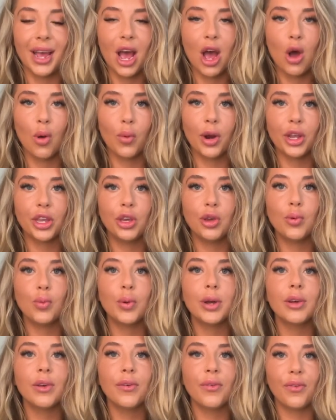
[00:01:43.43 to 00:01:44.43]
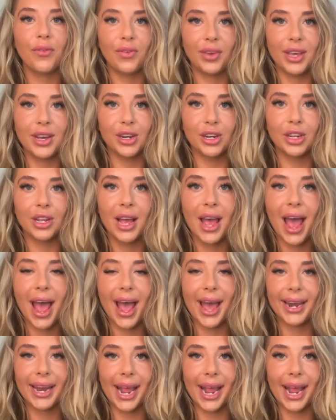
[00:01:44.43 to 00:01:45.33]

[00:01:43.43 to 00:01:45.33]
where you will feel an